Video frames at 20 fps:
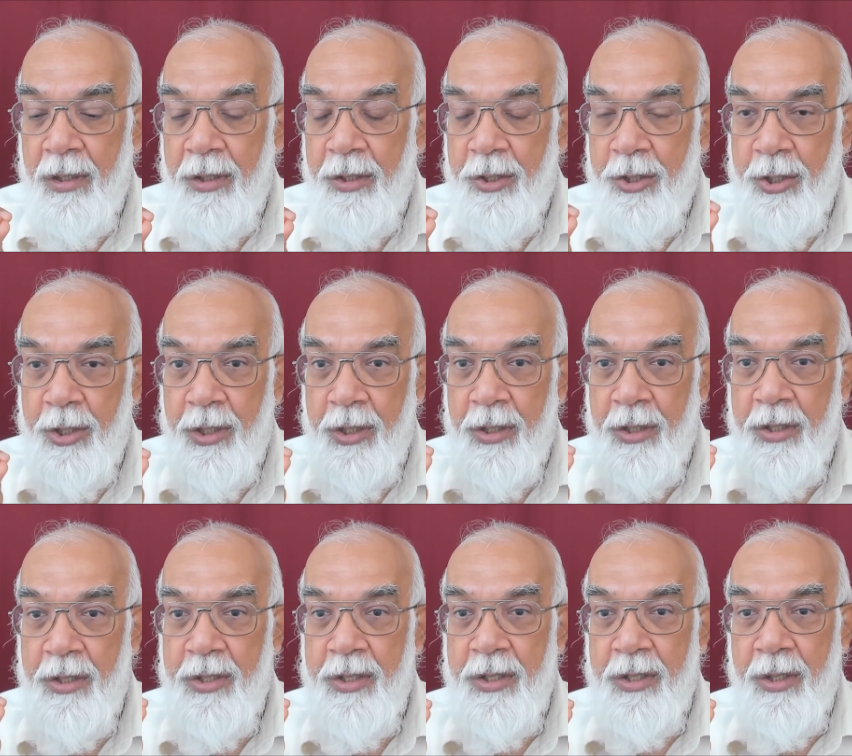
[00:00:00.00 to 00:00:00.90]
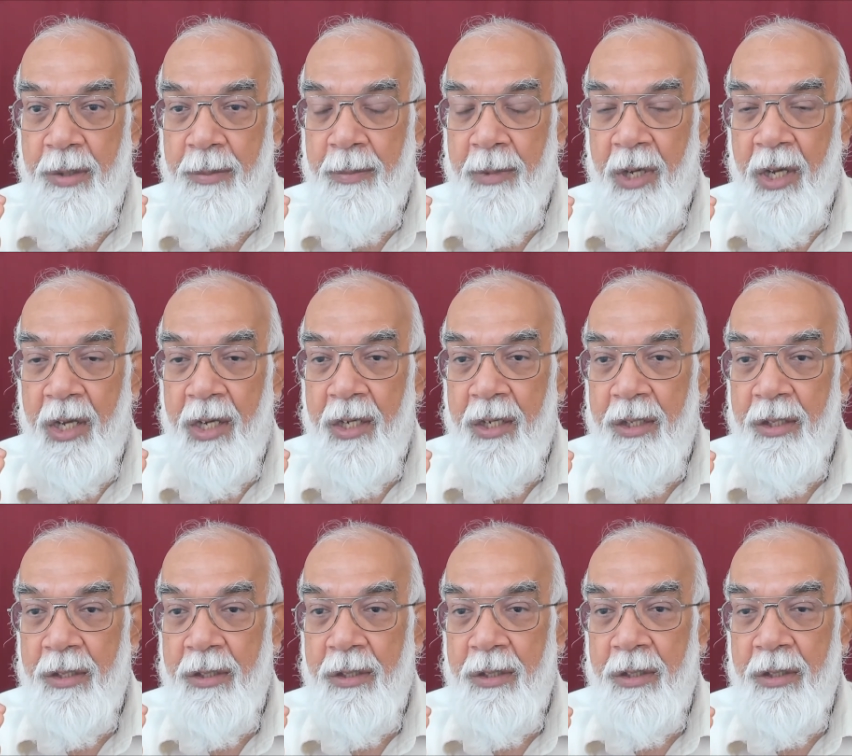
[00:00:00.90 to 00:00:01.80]
triggers the mind
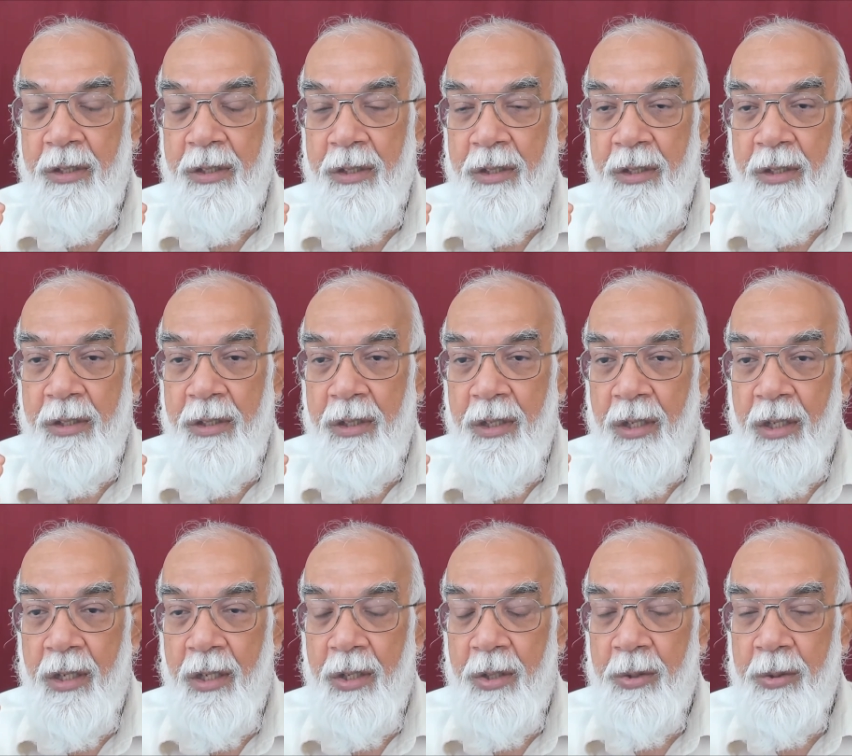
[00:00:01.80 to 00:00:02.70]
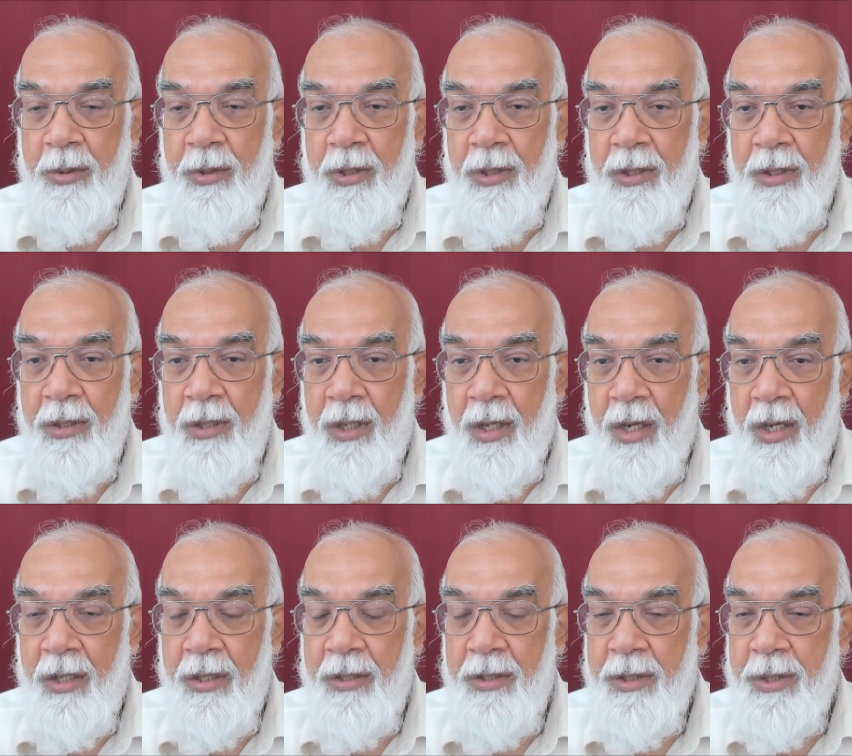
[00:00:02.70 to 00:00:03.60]
oh the
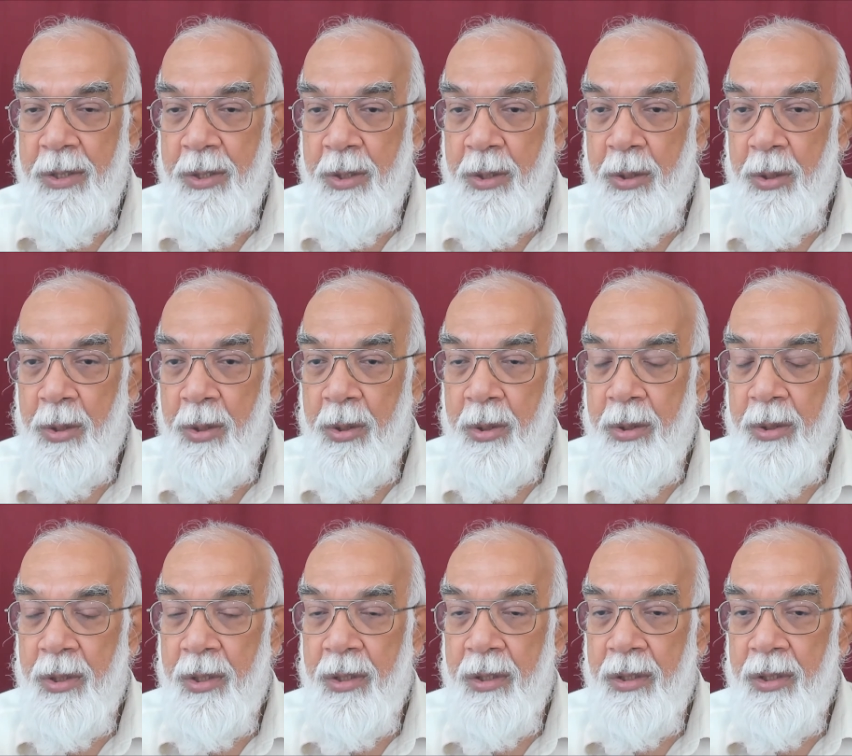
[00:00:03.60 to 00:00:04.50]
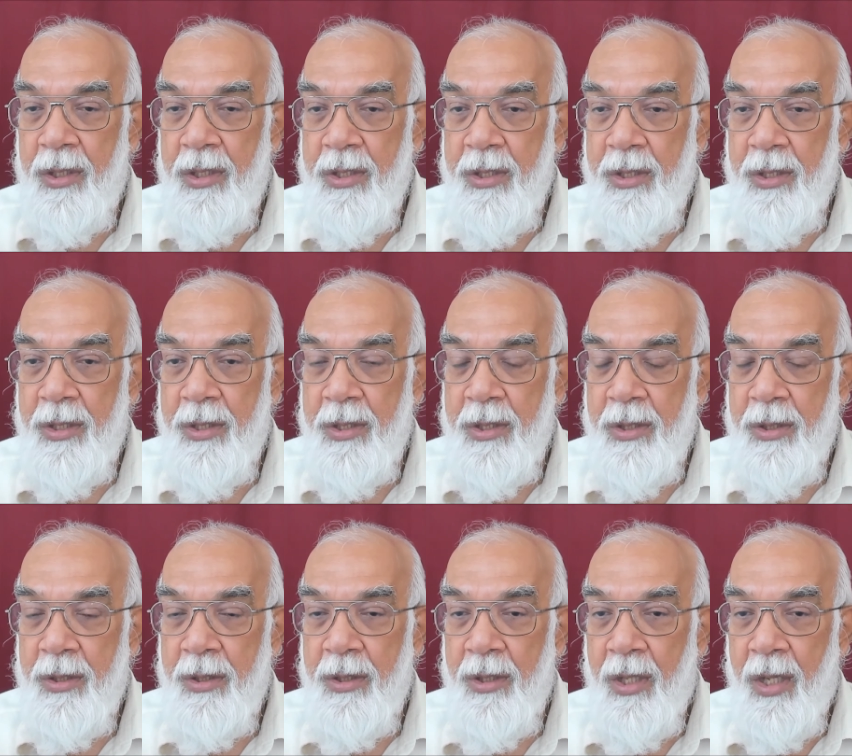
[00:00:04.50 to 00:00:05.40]
car is good and this is
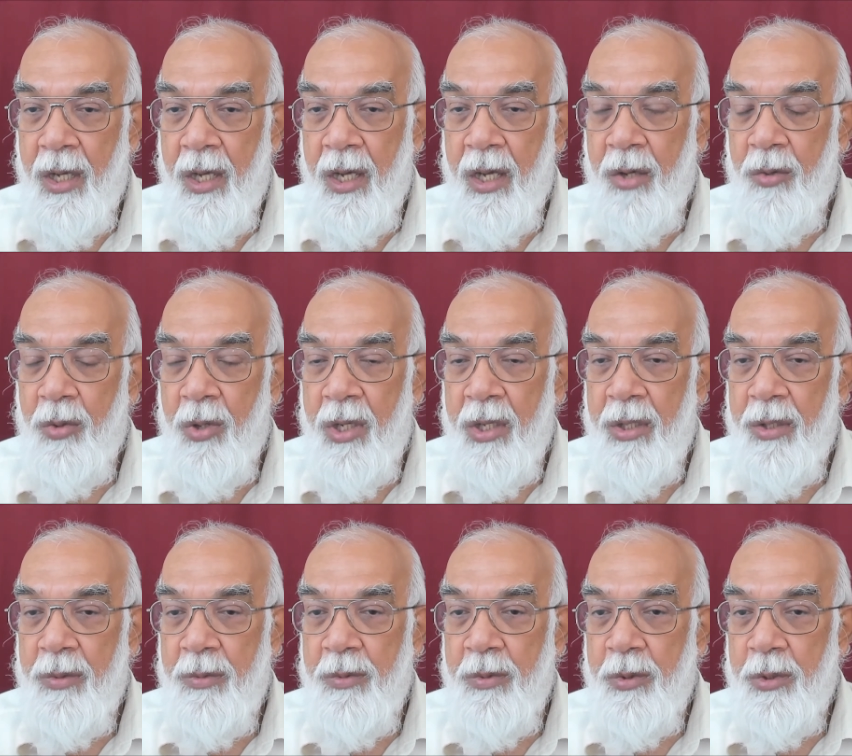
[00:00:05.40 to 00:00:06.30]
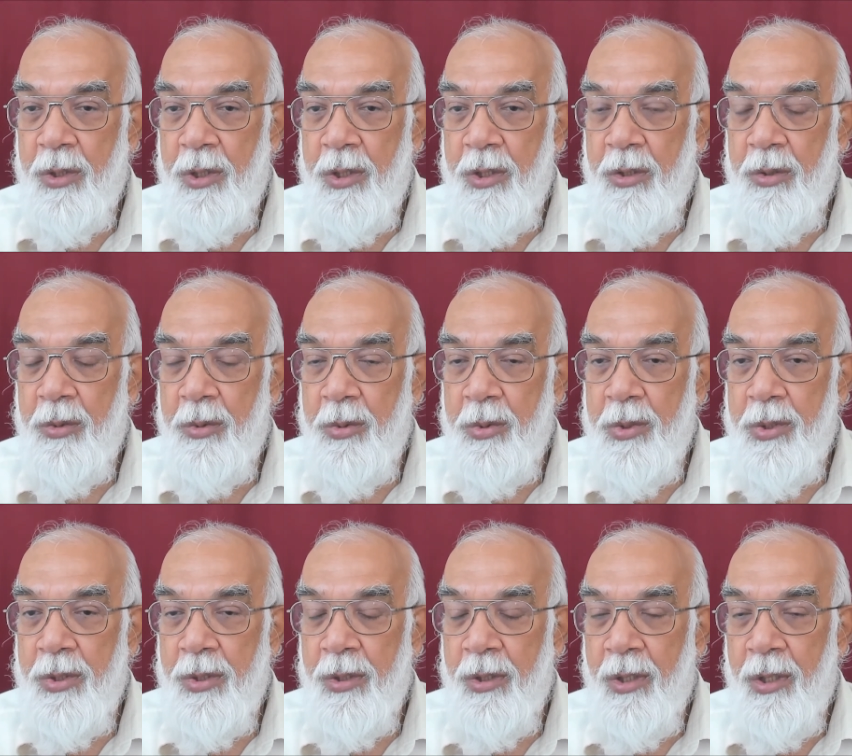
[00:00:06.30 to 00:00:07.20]
how I have to
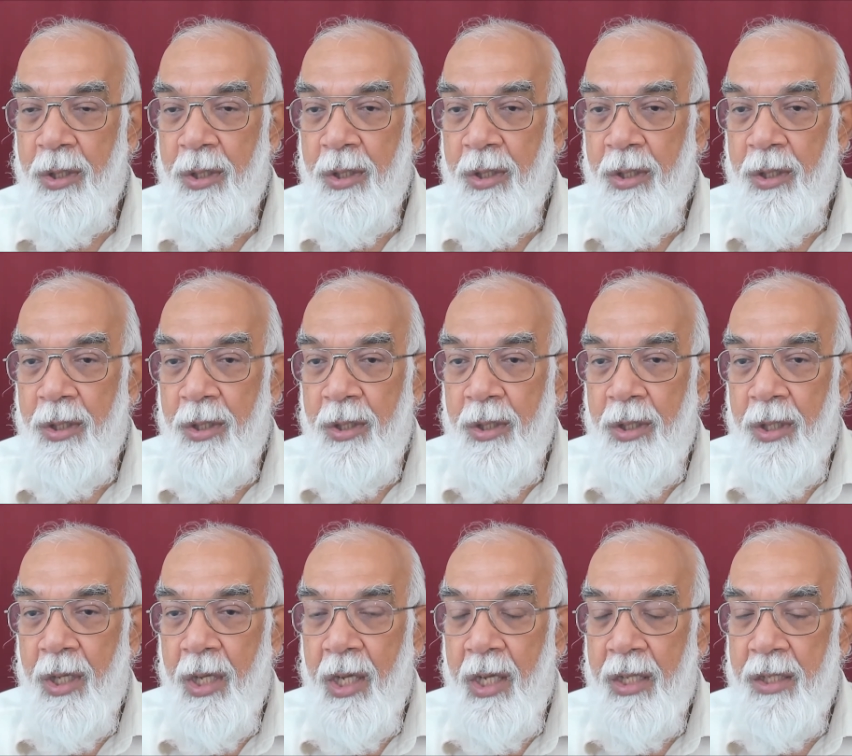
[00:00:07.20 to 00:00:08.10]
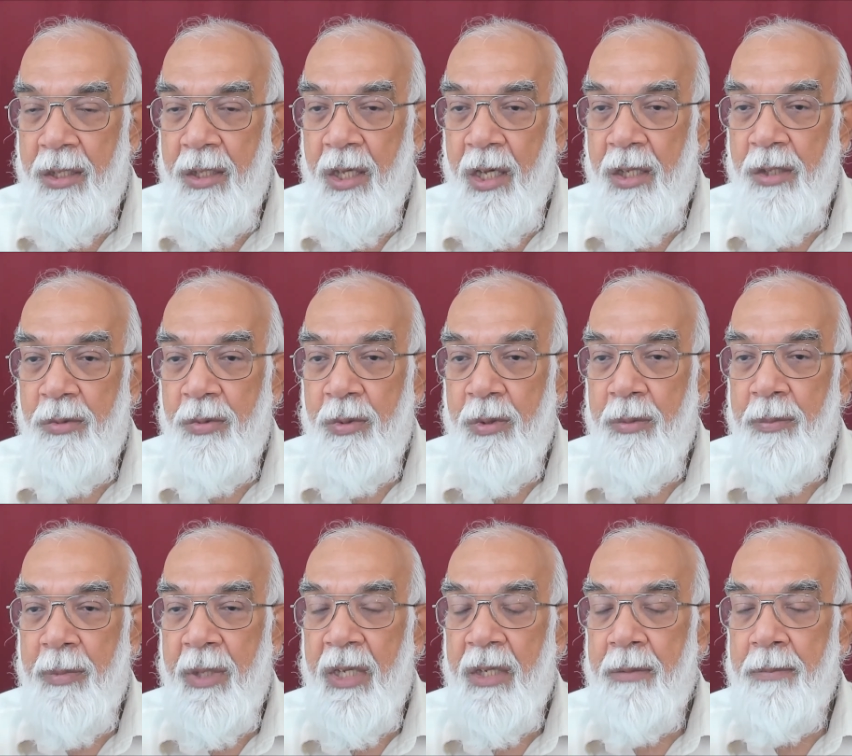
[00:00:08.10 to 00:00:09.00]
use and that will
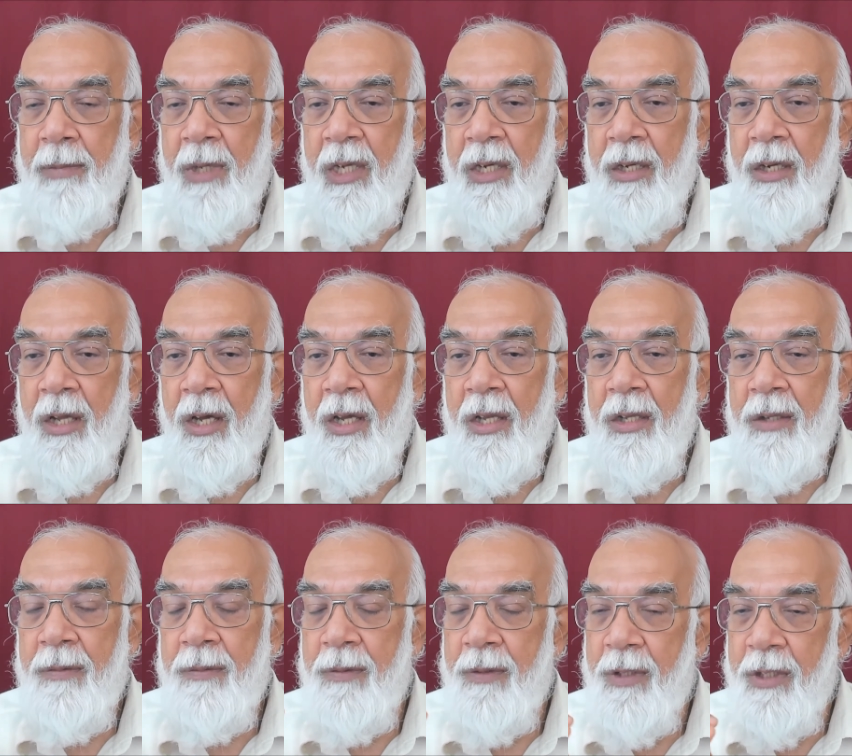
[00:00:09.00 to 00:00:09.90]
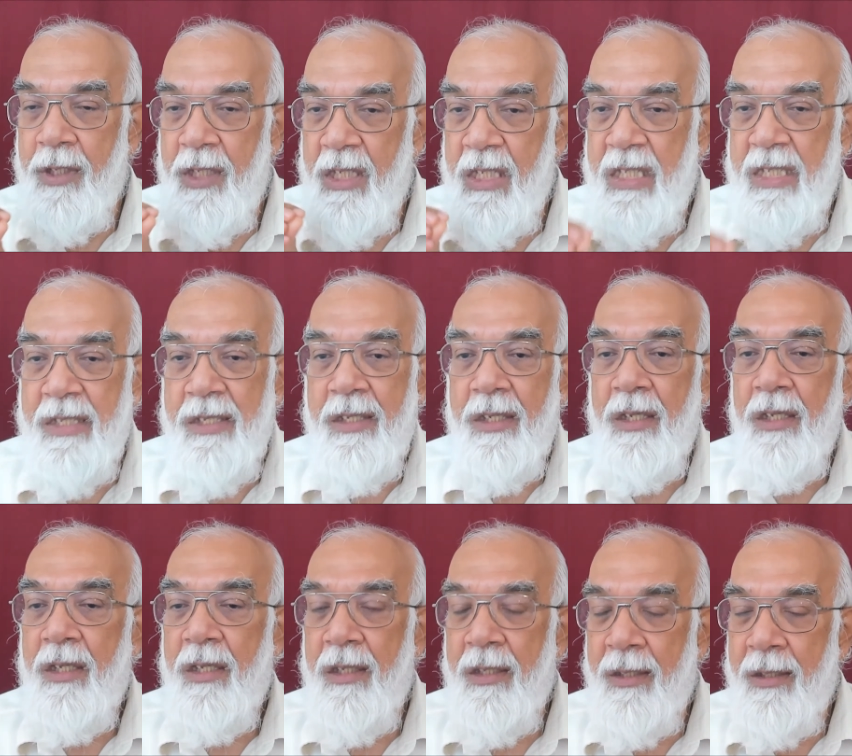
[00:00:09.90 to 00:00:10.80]
make my life
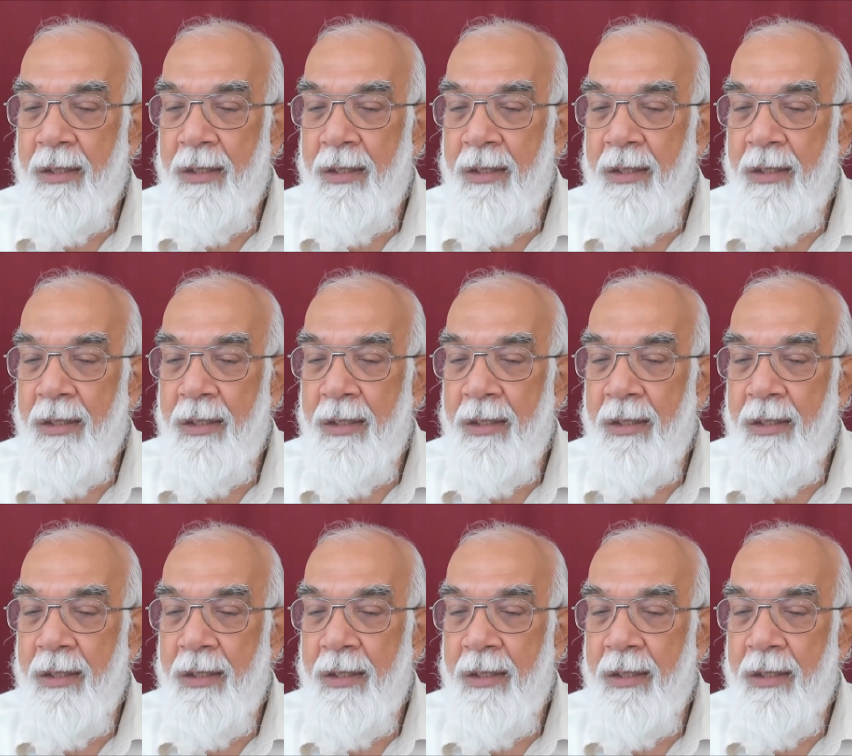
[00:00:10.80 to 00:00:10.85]
easy.